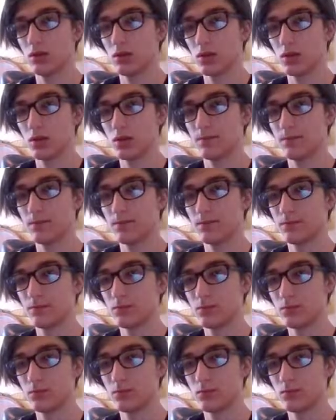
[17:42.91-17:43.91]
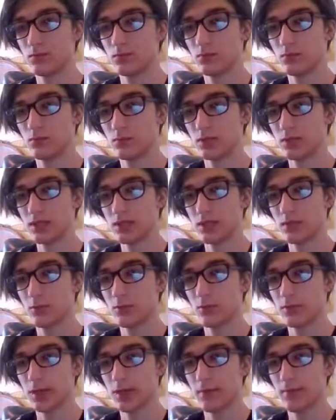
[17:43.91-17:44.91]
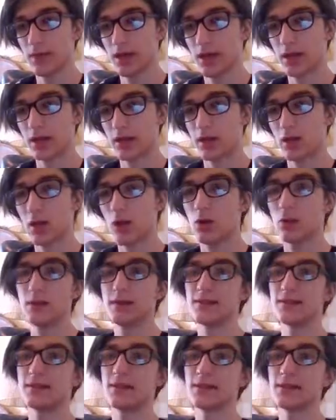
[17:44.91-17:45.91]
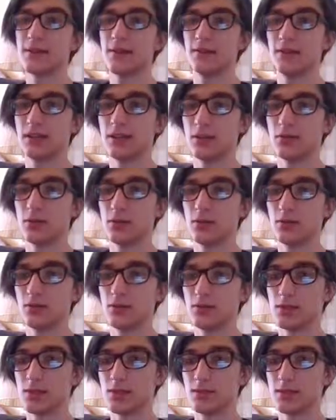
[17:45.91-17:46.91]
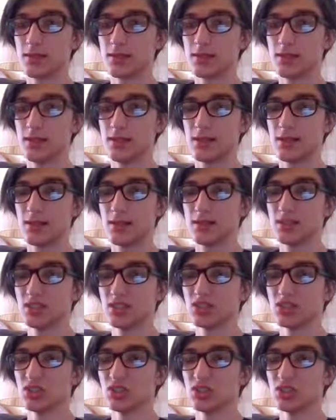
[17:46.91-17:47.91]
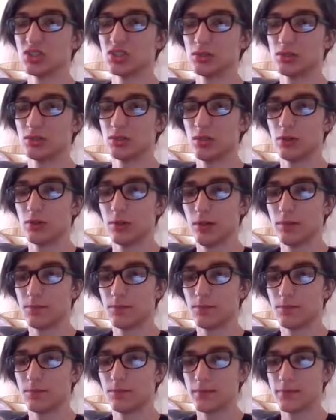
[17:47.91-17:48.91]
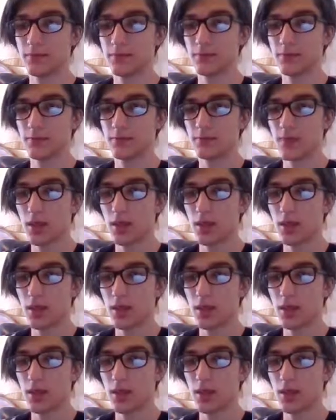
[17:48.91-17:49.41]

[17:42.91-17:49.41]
We'll just get more of that back. Oh, this does have Liquid Ooze though, doesn't it? Okay, that's weird.